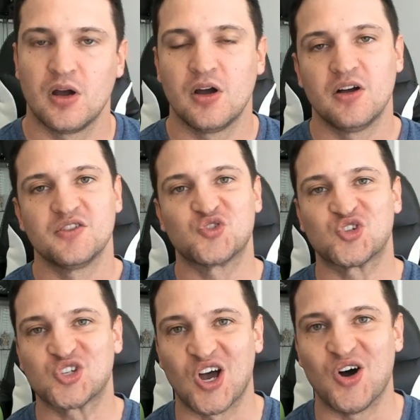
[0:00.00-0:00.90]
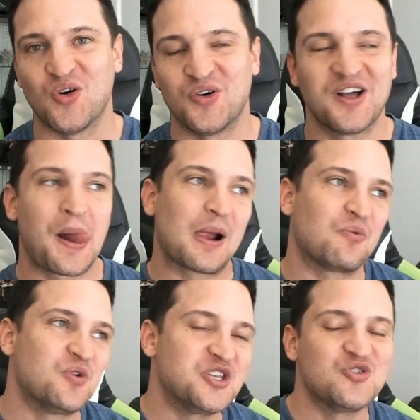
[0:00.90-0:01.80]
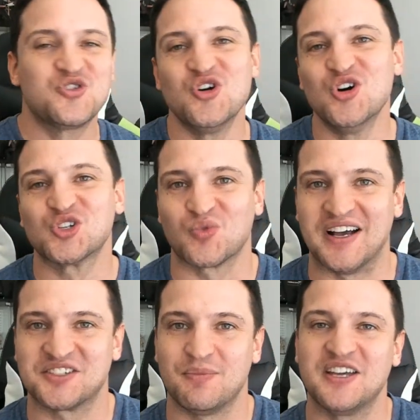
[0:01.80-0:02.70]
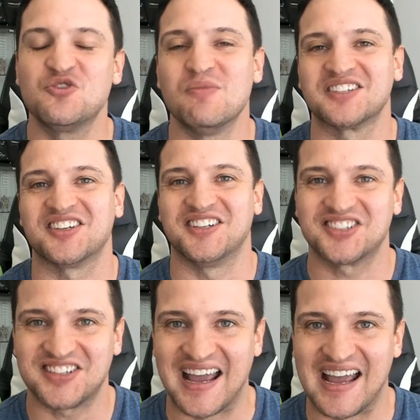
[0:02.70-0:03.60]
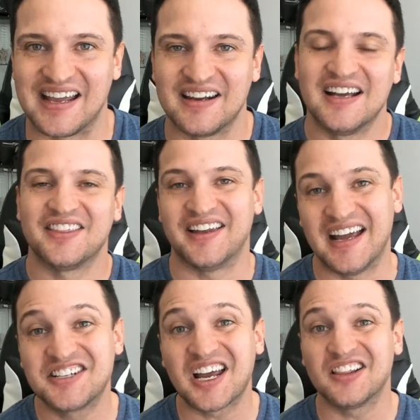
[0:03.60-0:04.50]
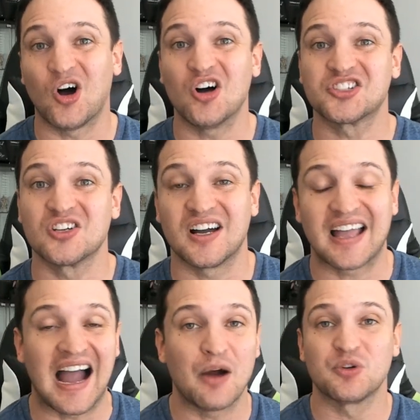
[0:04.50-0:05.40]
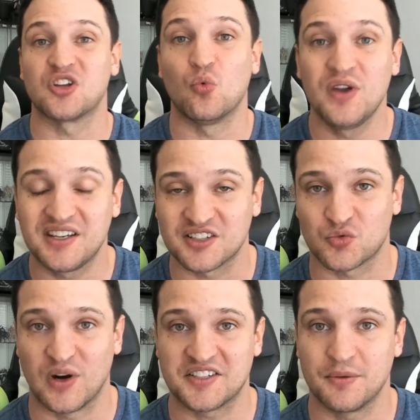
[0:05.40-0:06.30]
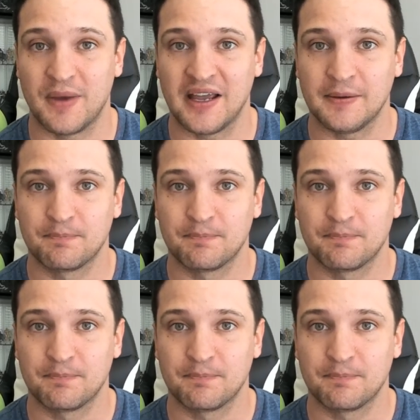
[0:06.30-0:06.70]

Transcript: So when you use resume, you must understand that AJ lost to a guy with the weakest resume.